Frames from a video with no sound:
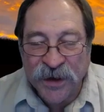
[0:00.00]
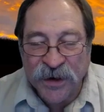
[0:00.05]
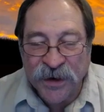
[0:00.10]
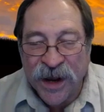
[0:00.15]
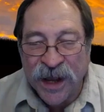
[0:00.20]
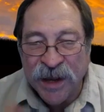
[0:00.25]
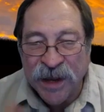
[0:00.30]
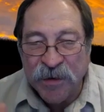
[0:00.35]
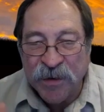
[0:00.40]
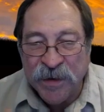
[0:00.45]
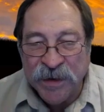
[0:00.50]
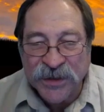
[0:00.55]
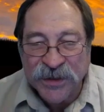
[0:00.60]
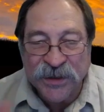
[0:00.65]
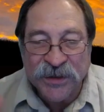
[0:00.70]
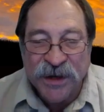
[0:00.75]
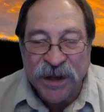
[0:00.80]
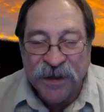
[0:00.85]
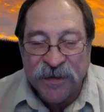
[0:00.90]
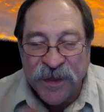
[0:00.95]
You're not going to miss
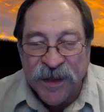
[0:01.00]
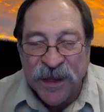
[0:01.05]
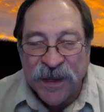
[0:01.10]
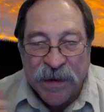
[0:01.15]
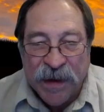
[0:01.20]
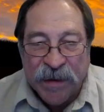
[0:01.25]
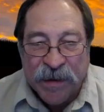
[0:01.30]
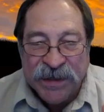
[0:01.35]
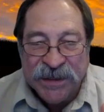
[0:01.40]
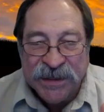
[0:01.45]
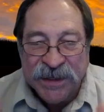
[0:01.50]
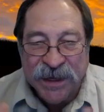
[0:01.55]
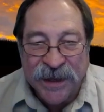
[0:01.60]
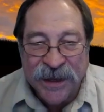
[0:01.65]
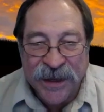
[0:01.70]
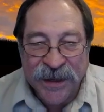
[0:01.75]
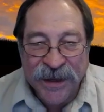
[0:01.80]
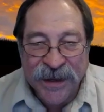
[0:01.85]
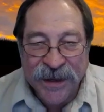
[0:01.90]
because you're not thinking about missing.